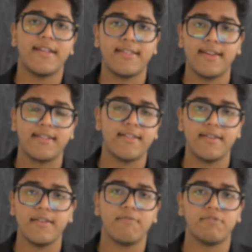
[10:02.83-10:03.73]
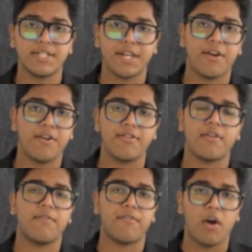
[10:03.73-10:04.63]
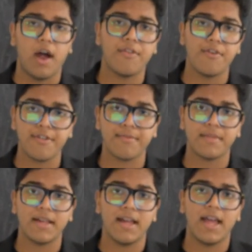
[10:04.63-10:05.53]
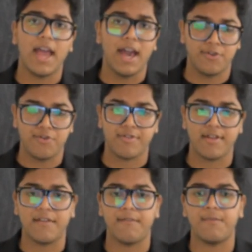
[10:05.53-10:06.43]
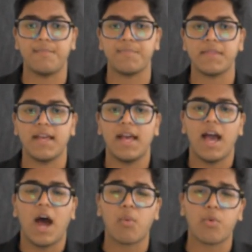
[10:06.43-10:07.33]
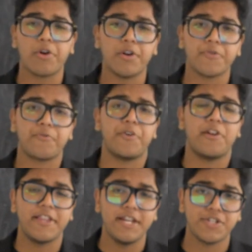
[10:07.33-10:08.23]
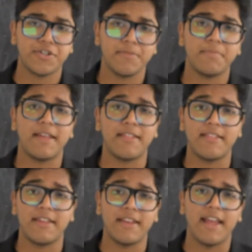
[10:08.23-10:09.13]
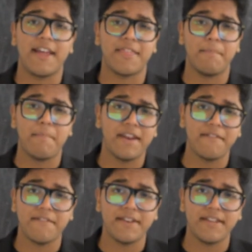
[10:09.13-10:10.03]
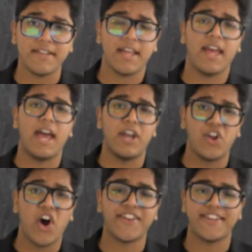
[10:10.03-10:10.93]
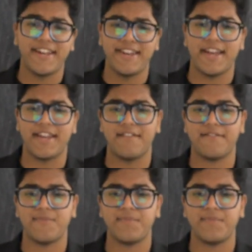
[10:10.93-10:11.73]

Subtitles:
citizen which cares for others and yourself. A world where leisure is seen as a benefit and not a negative.